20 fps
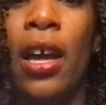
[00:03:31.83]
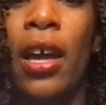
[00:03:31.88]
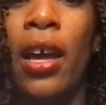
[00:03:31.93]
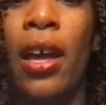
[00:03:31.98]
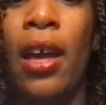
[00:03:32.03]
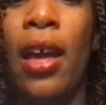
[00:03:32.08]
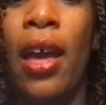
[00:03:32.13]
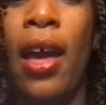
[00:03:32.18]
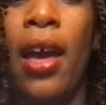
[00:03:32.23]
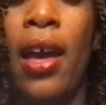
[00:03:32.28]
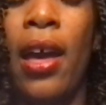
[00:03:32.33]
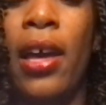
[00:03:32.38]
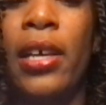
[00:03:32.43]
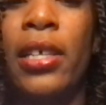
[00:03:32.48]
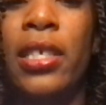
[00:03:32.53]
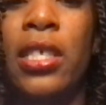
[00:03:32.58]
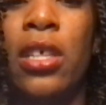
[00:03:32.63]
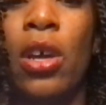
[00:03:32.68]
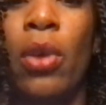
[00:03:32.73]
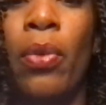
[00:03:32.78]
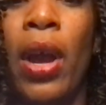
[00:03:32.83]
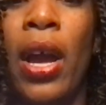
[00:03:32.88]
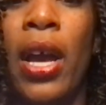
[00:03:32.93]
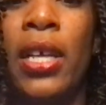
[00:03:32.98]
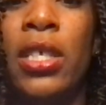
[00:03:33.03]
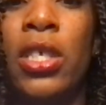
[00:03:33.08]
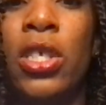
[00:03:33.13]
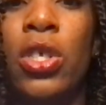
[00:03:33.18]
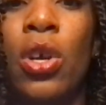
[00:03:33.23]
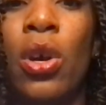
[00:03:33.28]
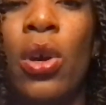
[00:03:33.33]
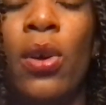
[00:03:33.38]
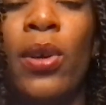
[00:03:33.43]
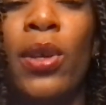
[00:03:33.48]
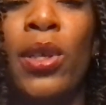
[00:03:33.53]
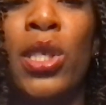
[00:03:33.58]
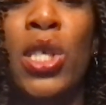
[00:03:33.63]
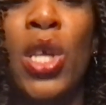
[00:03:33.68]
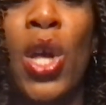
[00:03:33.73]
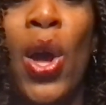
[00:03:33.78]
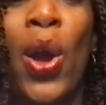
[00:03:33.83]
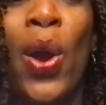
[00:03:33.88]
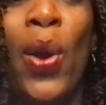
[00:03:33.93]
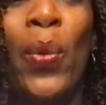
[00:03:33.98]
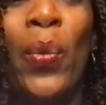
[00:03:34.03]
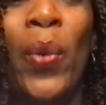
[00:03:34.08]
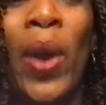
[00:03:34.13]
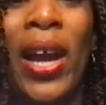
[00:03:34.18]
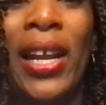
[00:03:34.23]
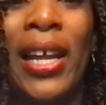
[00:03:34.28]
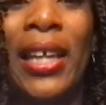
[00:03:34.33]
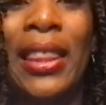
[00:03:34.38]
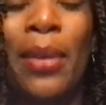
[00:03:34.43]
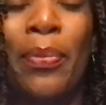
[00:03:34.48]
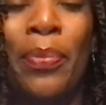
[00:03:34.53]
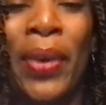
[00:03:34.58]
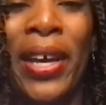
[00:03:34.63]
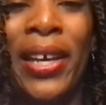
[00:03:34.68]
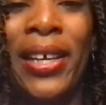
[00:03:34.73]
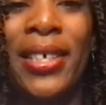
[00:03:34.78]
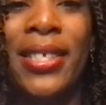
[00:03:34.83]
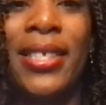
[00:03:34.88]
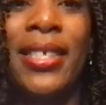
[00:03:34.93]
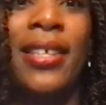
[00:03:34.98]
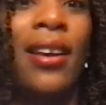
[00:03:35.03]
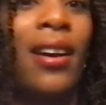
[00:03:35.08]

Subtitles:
has the rhinestones right at the base.